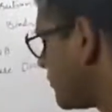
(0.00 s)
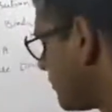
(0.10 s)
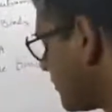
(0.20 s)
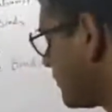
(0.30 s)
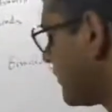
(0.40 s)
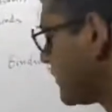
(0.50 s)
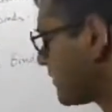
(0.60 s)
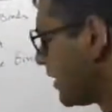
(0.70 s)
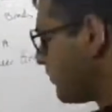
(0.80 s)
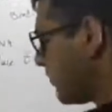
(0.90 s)
first
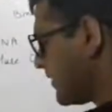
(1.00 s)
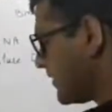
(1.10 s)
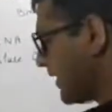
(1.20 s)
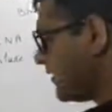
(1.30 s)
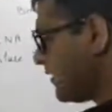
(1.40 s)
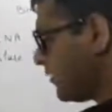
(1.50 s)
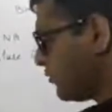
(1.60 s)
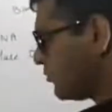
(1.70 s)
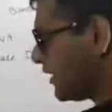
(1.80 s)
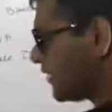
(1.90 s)
described by Shine,
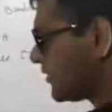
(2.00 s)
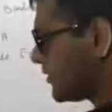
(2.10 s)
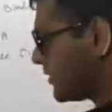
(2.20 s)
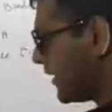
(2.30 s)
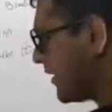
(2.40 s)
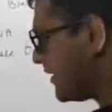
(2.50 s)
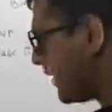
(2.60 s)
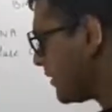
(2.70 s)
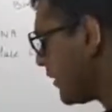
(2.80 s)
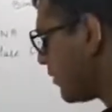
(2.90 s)
two scientists, Shine and
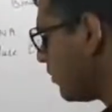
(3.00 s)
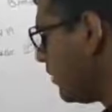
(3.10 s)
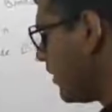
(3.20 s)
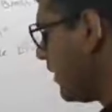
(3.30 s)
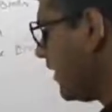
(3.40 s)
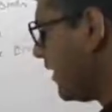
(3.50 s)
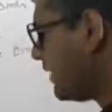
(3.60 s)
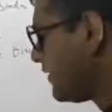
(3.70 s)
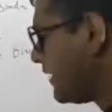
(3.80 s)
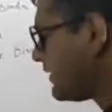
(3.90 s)
Delgado,
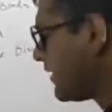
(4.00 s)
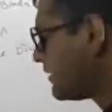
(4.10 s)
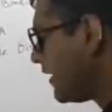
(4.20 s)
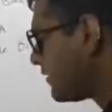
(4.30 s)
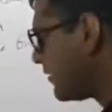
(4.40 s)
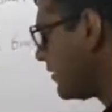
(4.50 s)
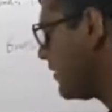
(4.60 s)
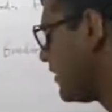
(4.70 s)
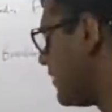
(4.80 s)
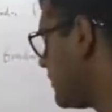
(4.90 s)
and they said that
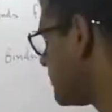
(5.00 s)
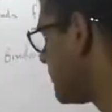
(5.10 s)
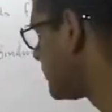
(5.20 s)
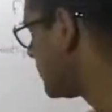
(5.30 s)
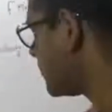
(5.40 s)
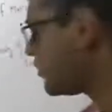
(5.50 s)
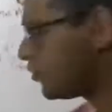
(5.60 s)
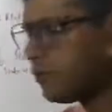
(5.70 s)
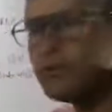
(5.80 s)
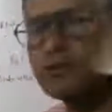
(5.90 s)
it is this
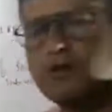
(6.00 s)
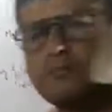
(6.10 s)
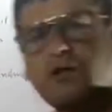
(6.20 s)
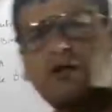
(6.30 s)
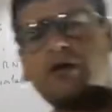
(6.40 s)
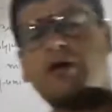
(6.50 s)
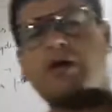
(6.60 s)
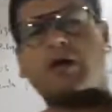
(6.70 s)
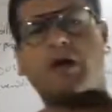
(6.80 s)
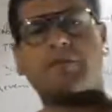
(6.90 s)
sequence of the
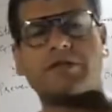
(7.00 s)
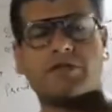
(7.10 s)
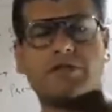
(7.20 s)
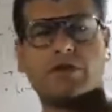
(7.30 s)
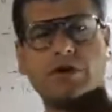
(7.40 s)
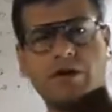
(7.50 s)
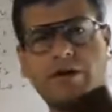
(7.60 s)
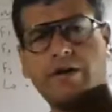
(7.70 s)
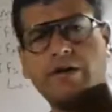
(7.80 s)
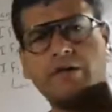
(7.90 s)
messenger
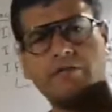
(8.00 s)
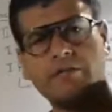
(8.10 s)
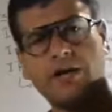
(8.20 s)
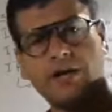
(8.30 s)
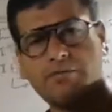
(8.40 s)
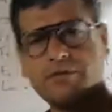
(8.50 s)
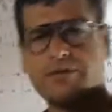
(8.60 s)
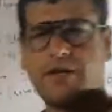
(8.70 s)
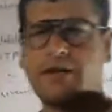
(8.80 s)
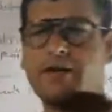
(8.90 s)
RNA which helps us
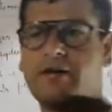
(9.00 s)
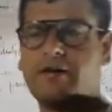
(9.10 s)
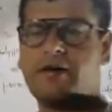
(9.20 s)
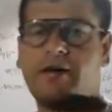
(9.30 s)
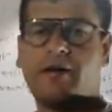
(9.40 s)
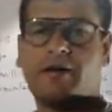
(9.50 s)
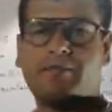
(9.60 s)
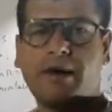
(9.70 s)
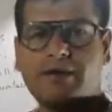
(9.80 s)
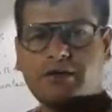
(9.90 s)
in
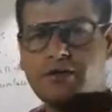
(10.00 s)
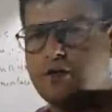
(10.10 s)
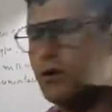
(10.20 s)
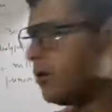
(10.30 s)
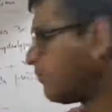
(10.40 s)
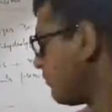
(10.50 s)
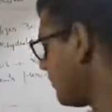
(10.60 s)
binding of